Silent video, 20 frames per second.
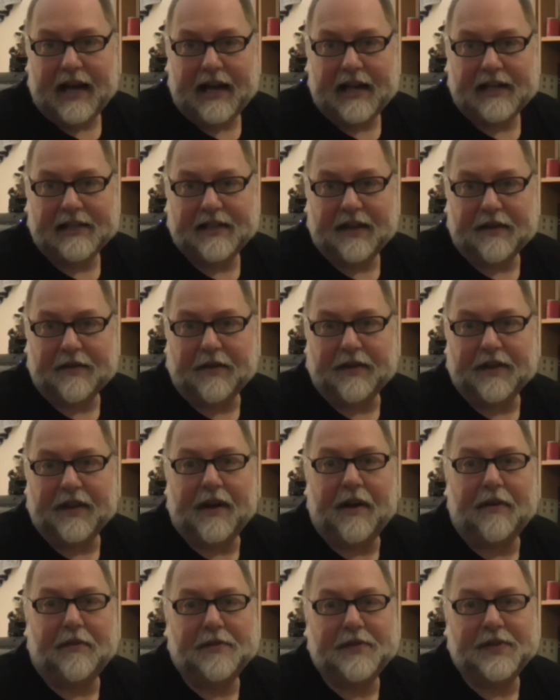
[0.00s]
So I got the
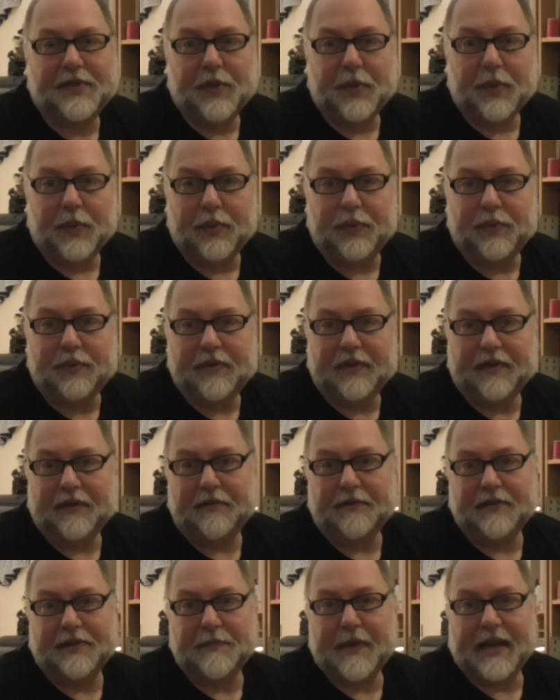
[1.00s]
whole school,
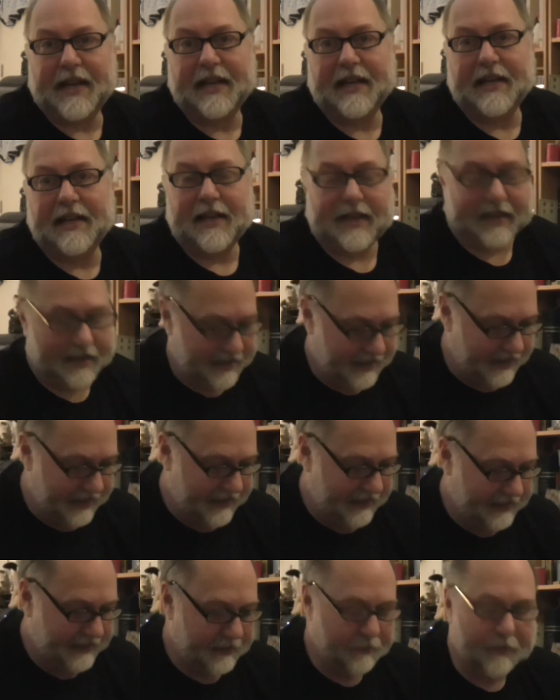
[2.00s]
or as many
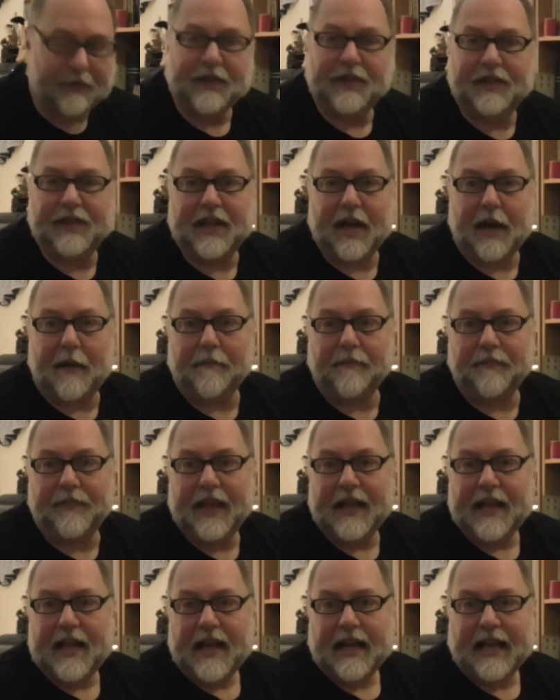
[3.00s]
as wanted to come,
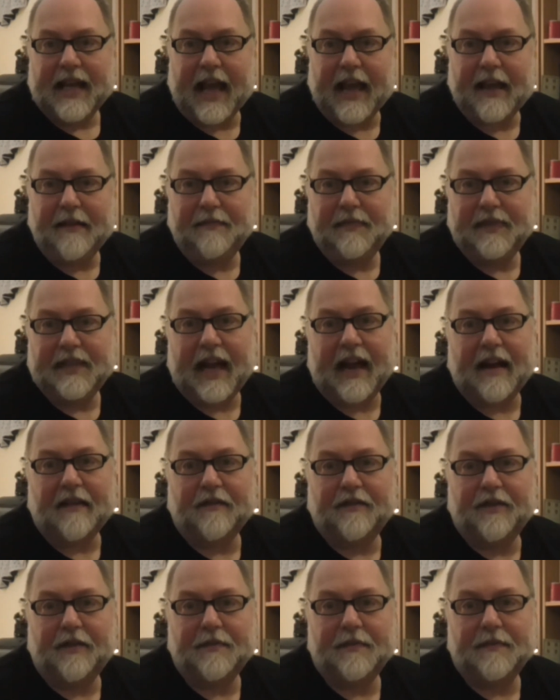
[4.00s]
came down
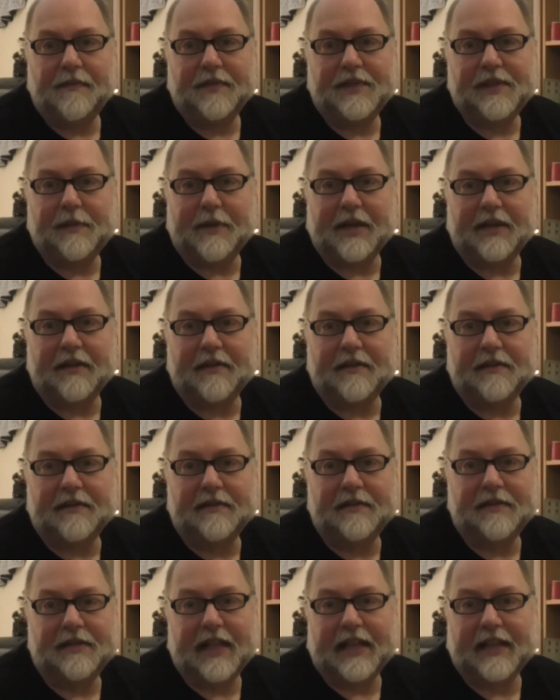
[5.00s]
from Summerhill,
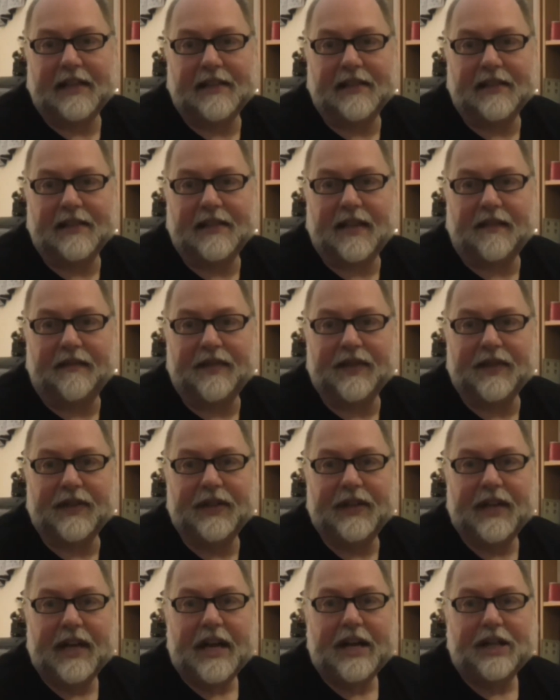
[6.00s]
Leiston,
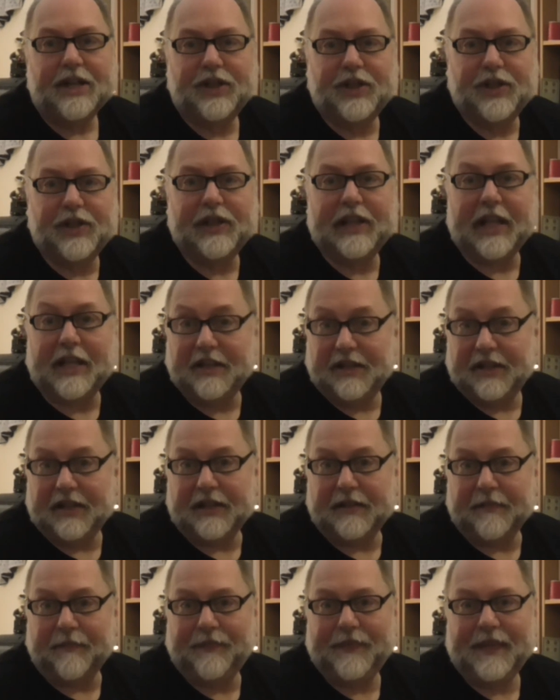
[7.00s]
Suffolk, to
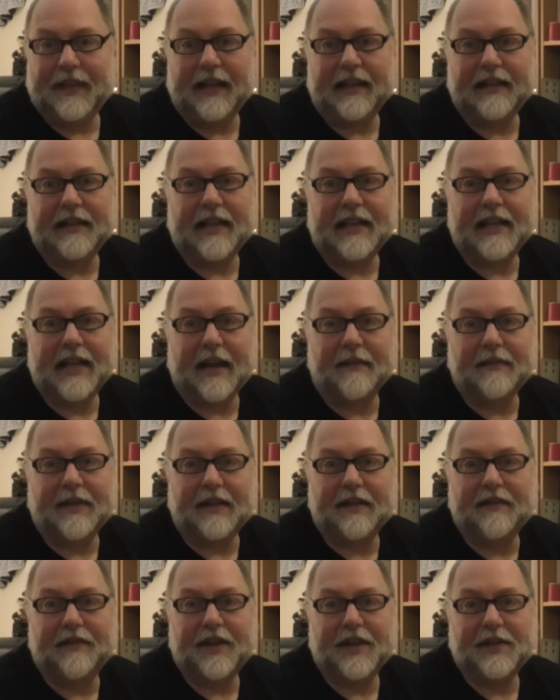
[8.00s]
London, and they came
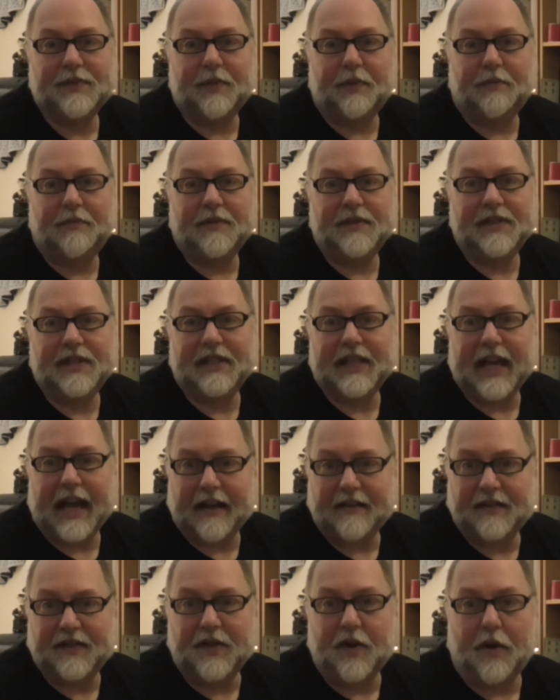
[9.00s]
down. The first one was in the
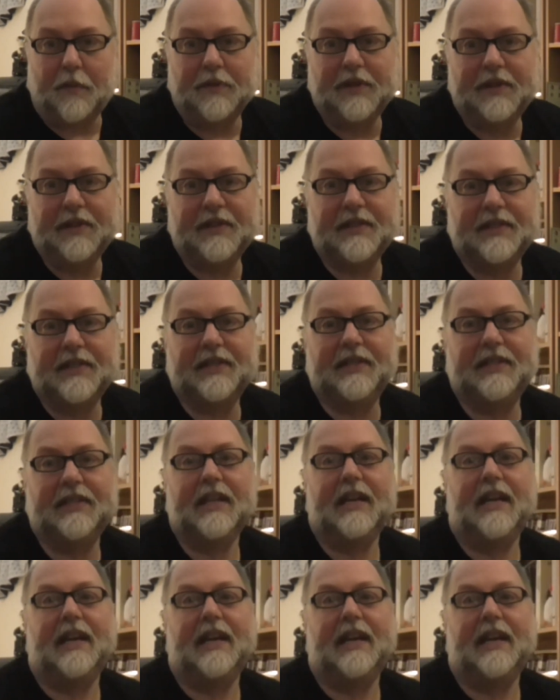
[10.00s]
House of Commons,